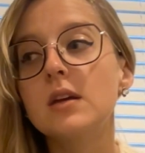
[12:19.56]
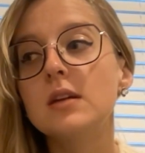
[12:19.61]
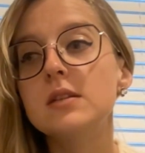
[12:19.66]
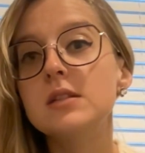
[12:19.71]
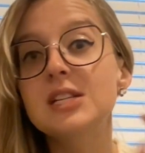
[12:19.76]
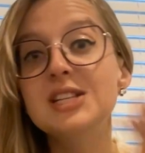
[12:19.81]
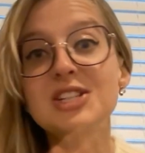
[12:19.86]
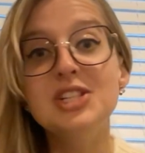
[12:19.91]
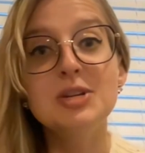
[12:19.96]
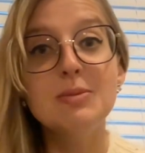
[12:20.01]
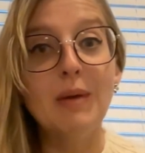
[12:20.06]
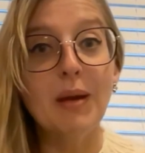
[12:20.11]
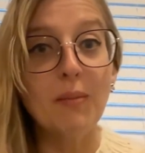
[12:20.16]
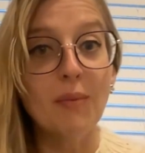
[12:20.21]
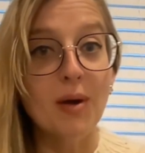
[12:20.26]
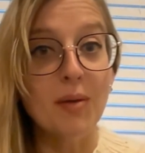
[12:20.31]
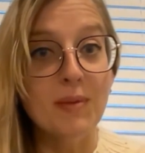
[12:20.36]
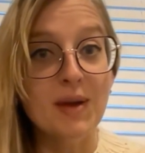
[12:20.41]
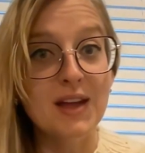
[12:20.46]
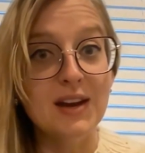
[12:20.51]
teaching my
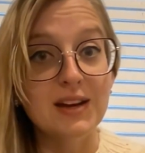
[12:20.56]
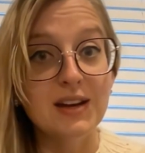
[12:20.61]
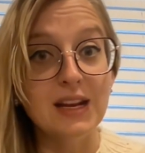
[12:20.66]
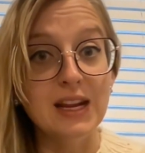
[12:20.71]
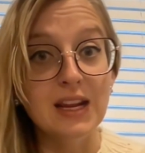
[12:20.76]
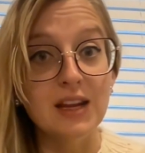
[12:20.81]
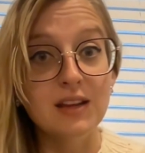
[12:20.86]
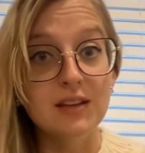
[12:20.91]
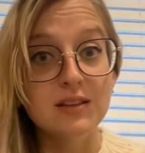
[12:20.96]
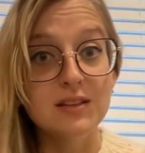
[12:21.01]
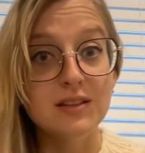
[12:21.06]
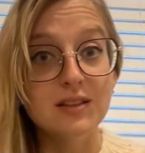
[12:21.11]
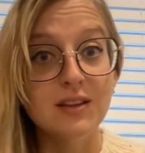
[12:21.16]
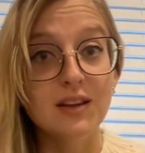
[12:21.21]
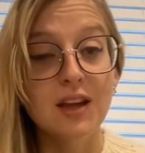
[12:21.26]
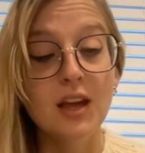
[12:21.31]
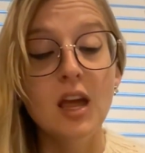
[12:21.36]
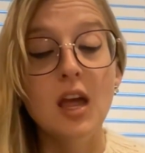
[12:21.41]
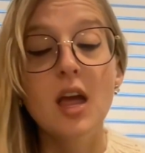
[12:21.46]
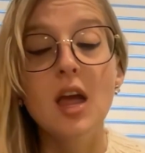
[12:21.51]
mom how to knit.
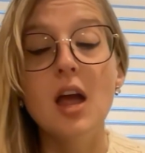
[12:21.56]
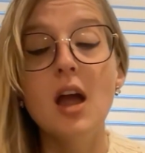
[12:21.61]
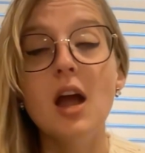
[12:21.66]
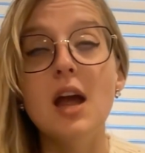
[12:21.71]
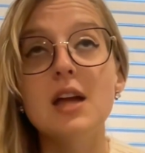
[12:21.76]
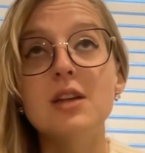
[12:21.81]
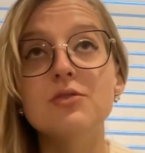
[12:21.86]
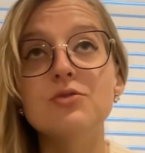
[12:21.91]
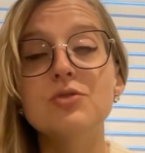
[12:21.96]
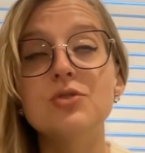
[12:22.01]
And